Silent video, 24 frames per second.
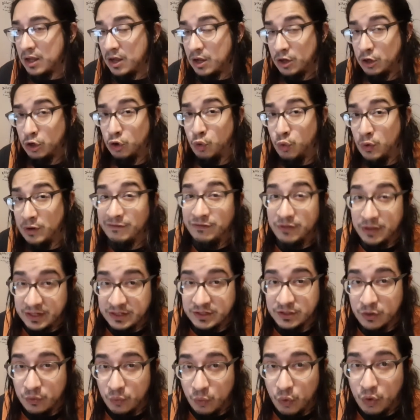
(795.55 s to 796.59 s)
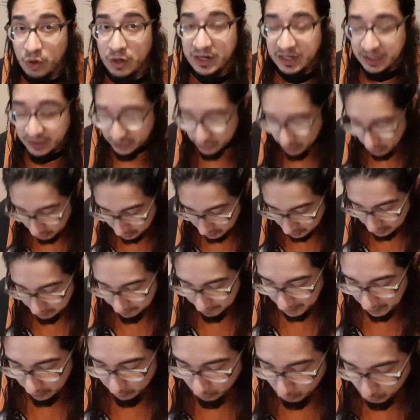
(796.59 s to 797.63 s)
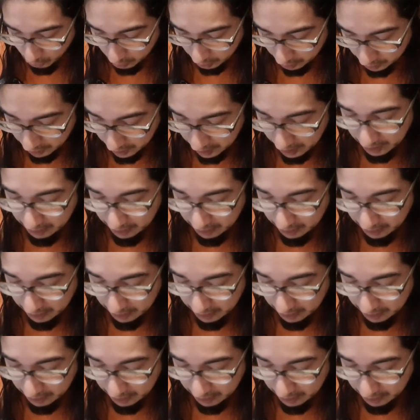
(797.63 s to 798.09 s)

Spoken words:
equivalent to war. He's talking about war.